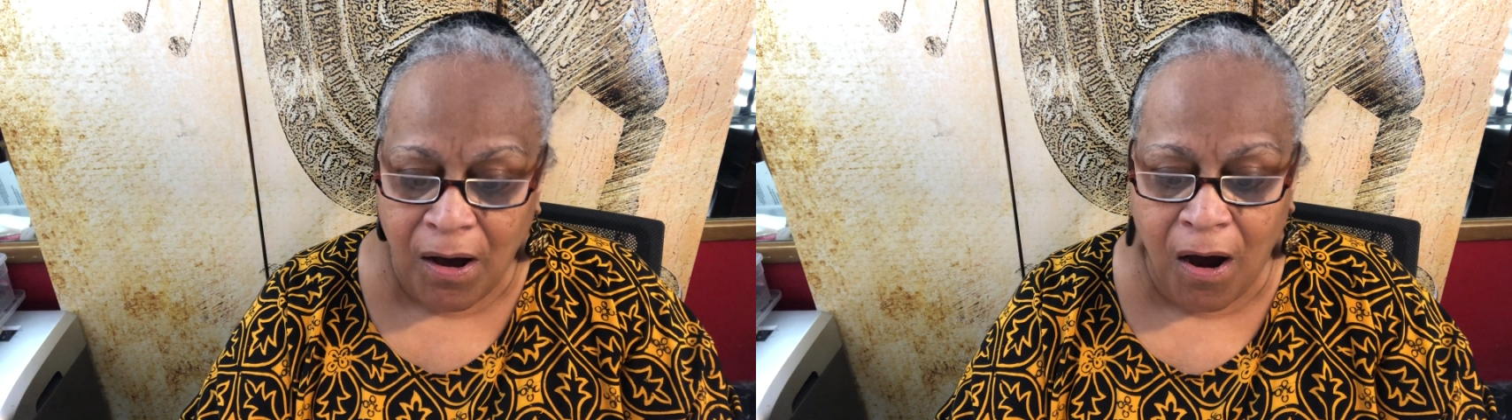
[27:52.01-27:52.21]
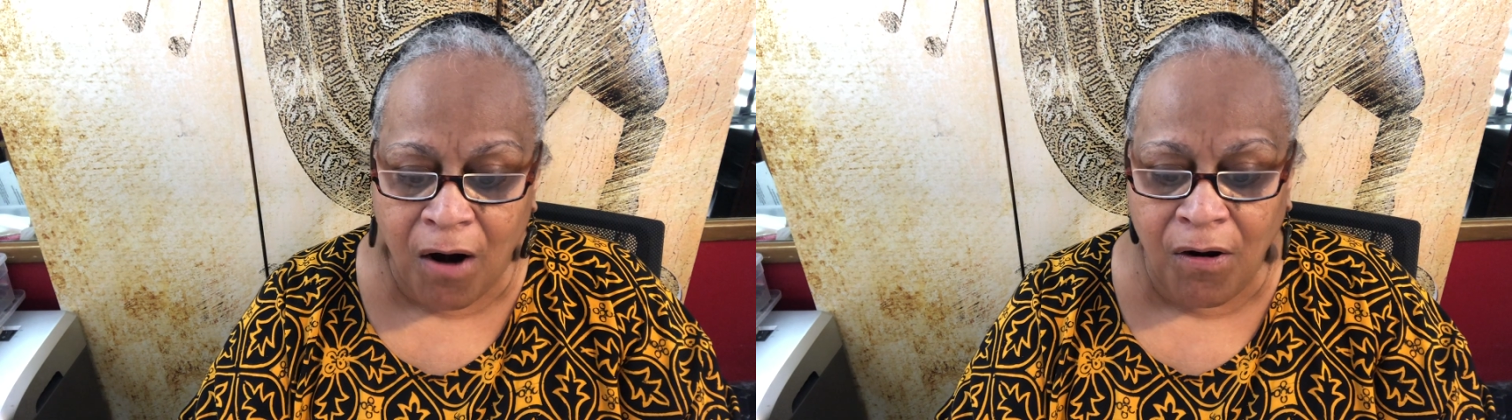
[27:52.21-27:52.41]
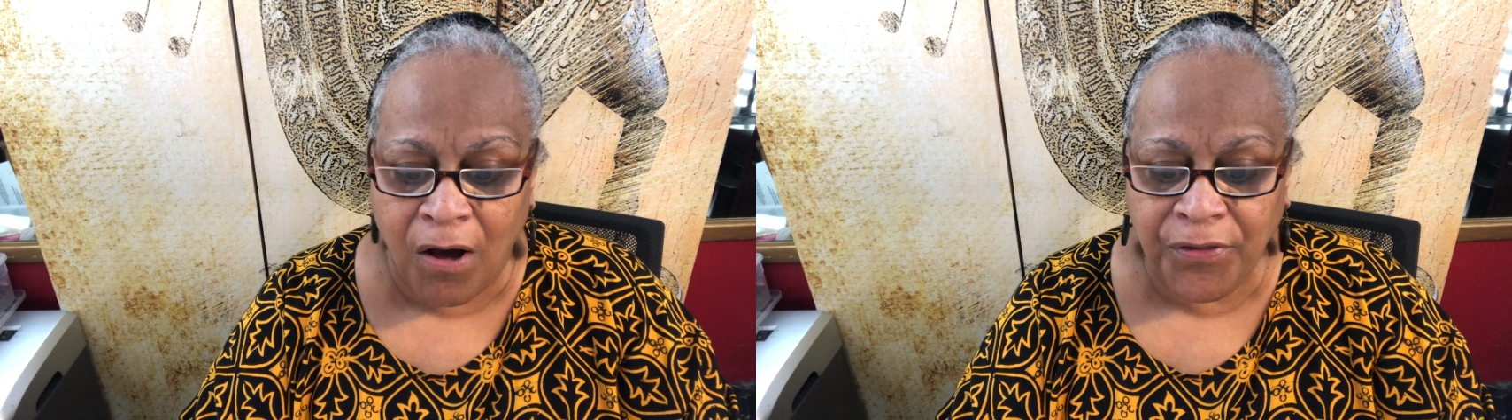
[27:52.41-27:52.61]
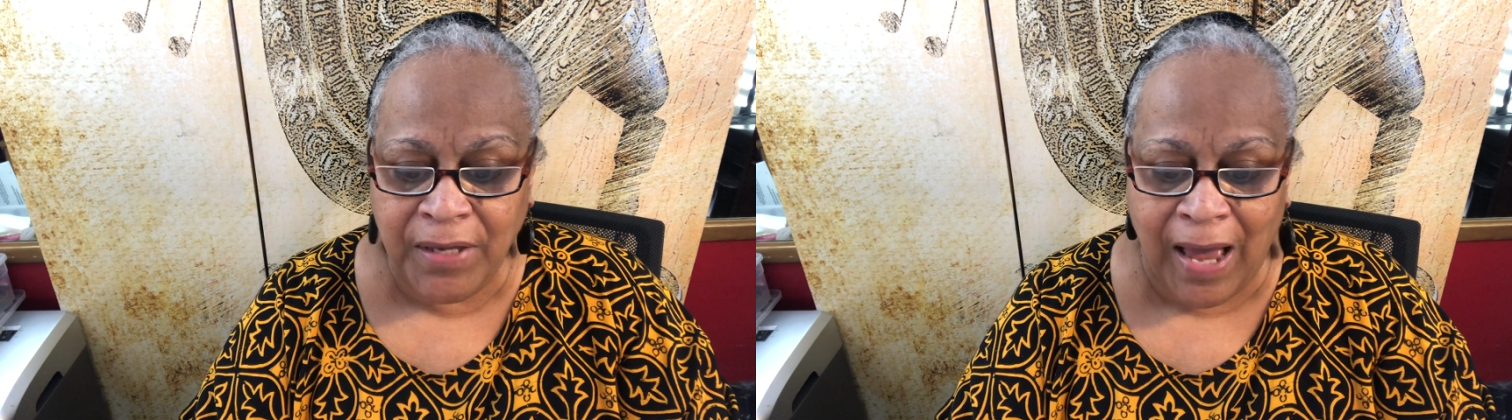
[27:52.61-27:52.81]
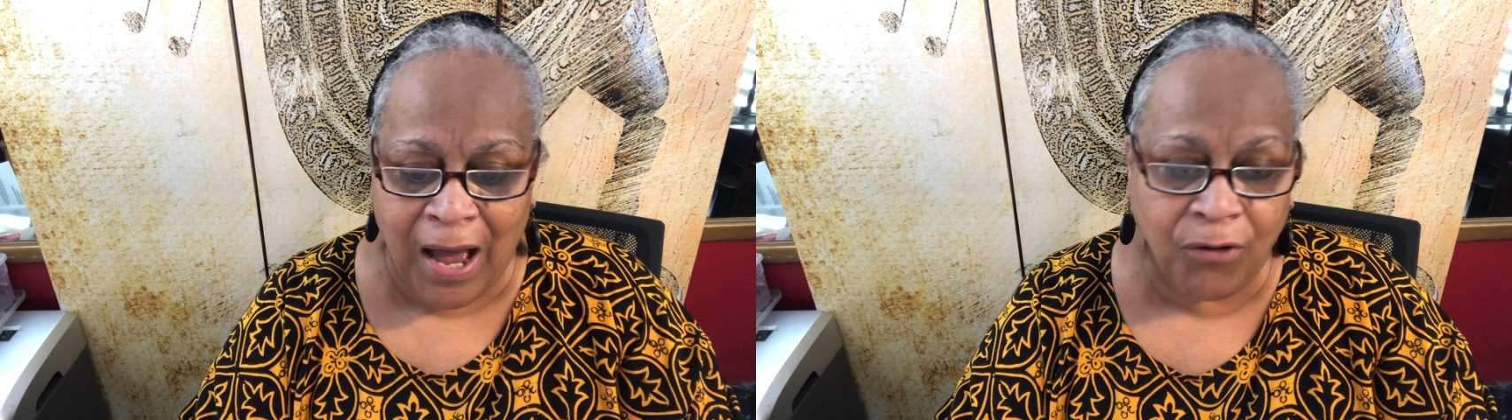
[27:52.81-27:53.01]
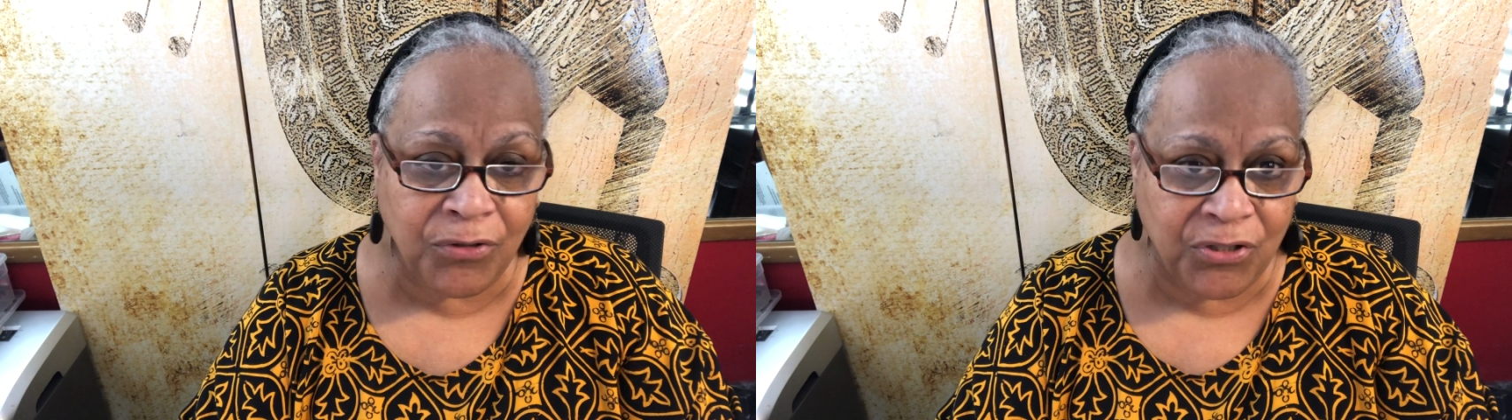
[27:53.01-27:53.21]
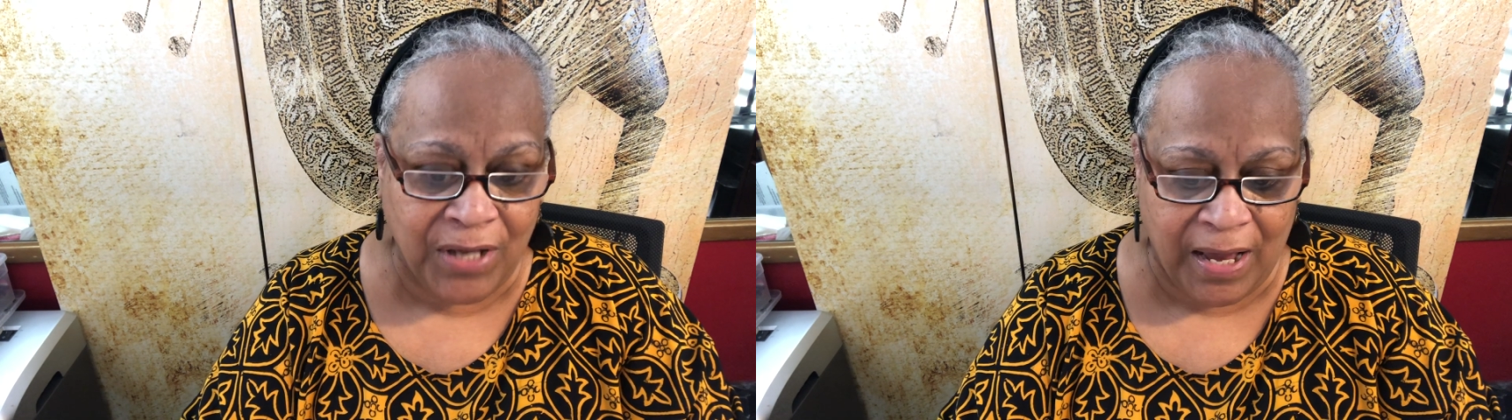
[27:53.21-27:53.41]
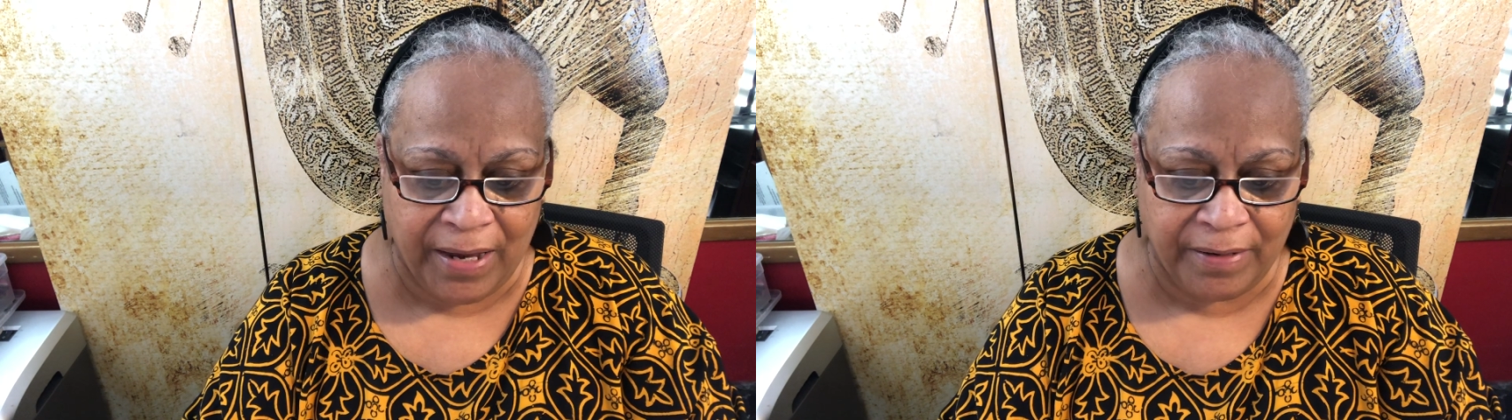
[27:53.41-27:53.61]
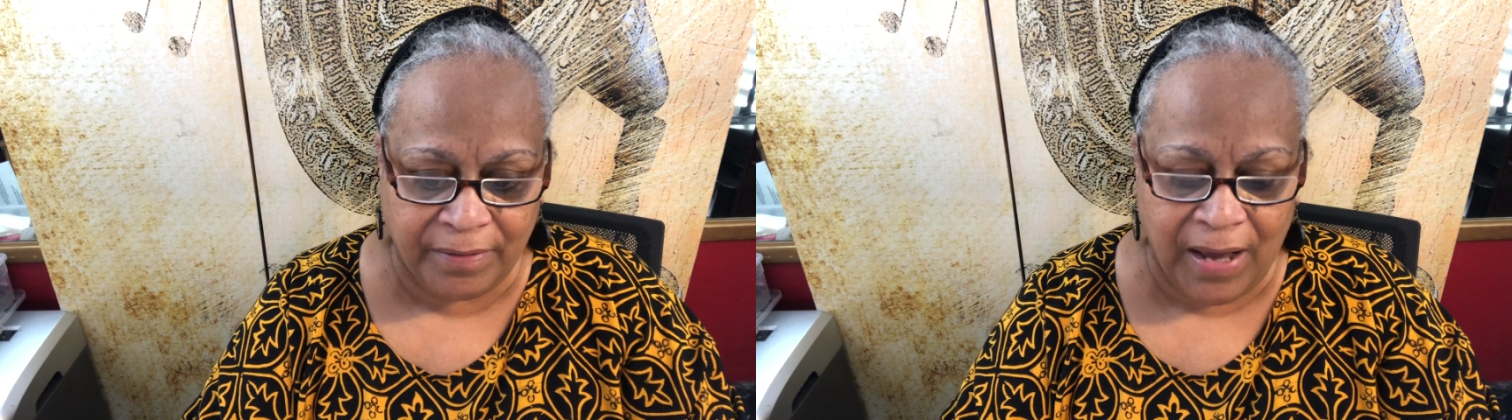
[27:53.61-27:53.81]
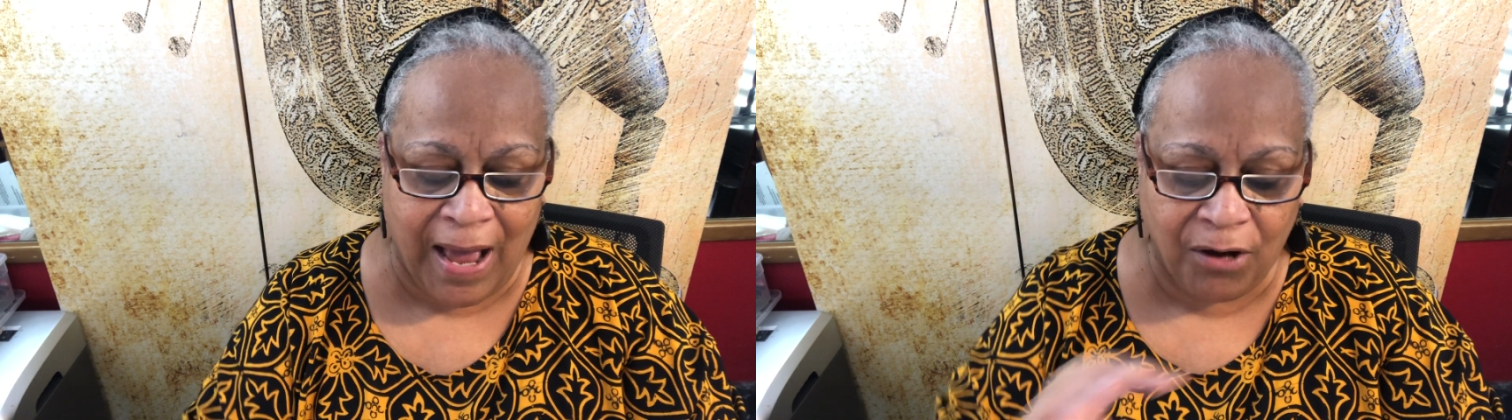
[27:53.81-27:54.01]
are on the outside
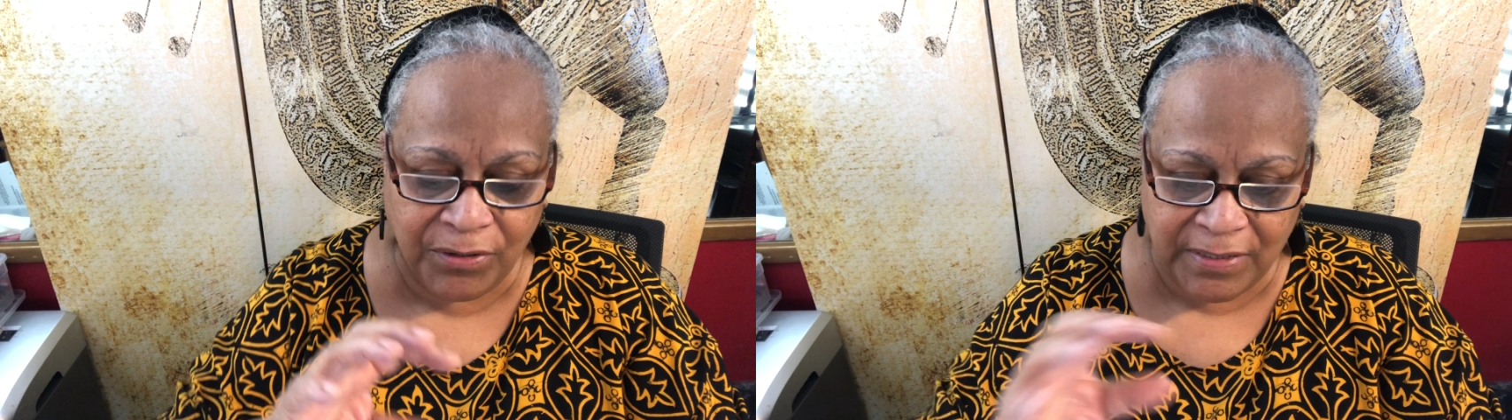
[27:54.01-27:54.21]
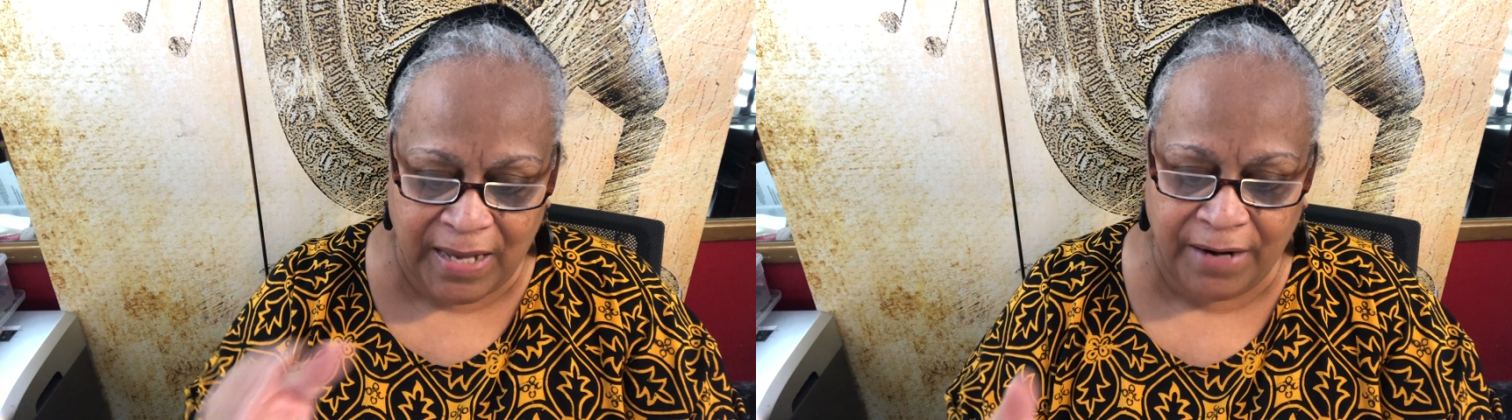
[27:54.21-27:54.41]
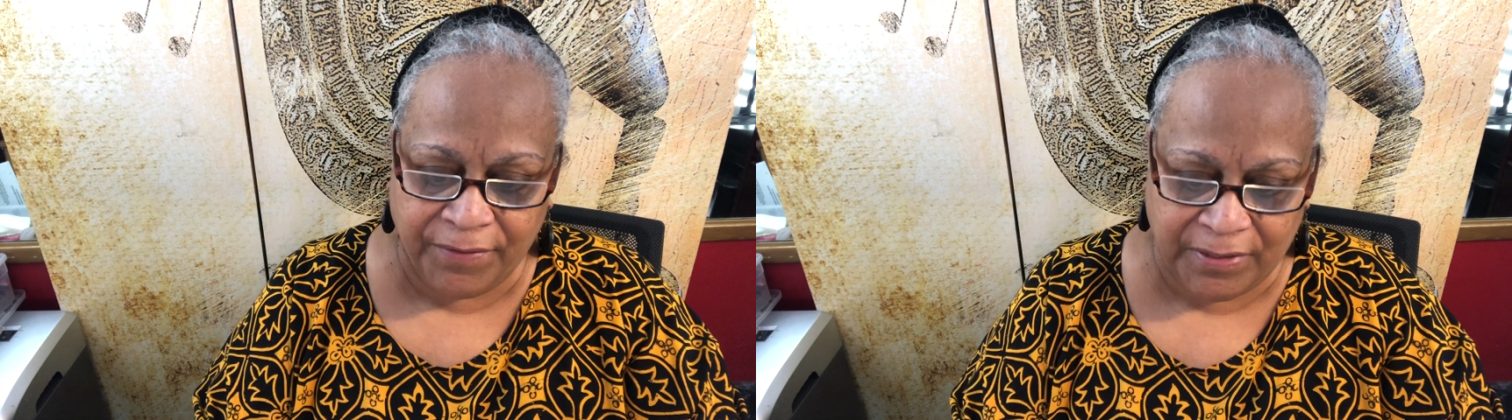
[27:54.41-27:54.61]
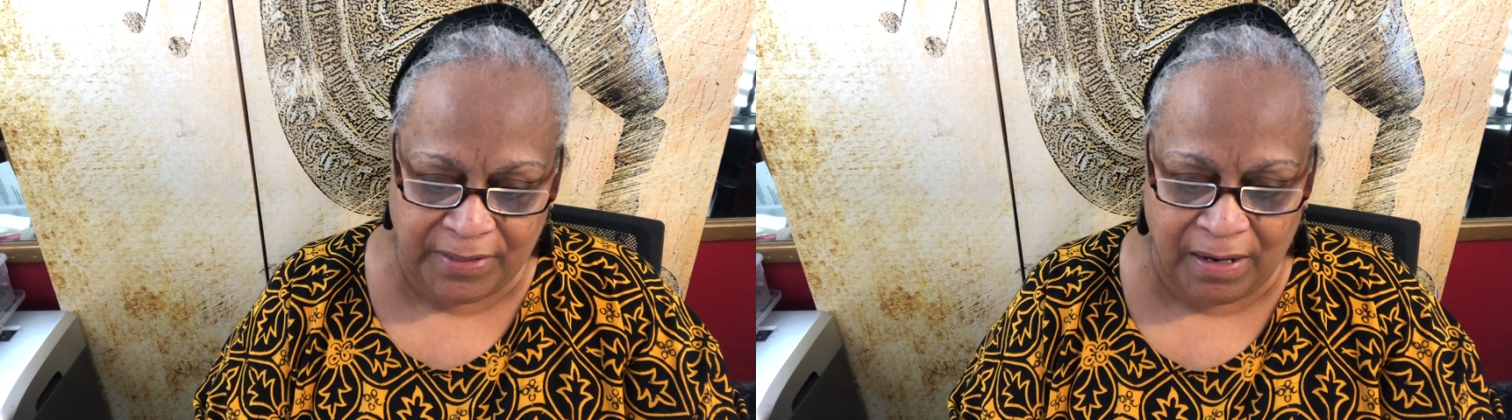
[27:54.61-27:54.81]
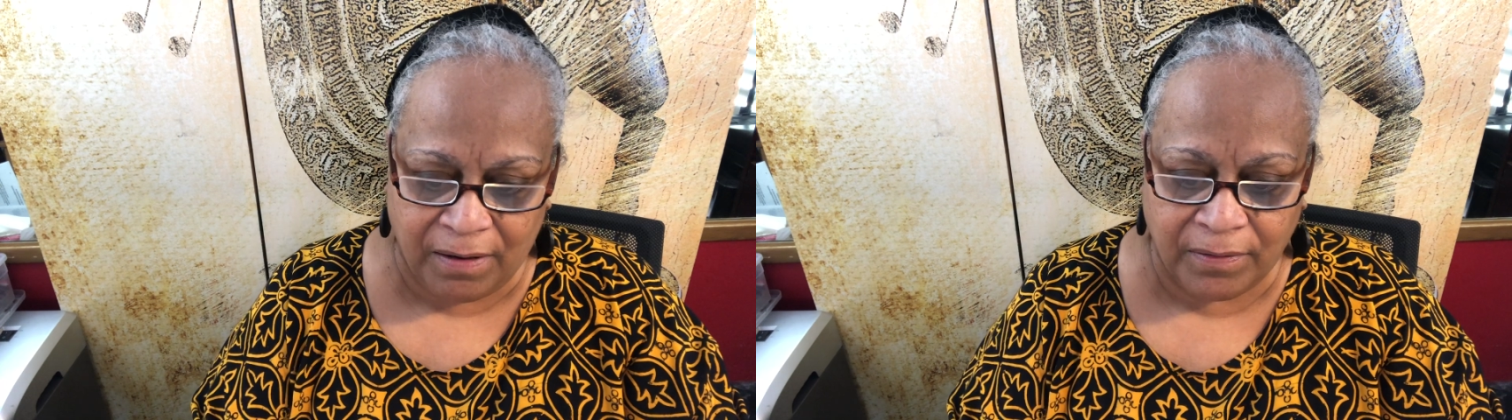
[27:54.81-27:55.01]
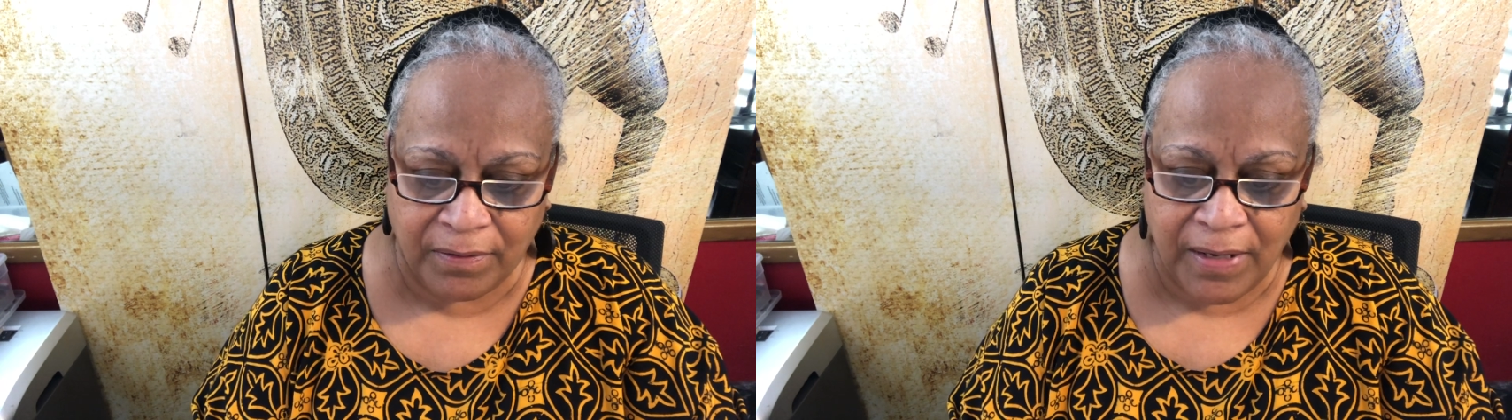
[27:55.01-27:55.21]
of the cell,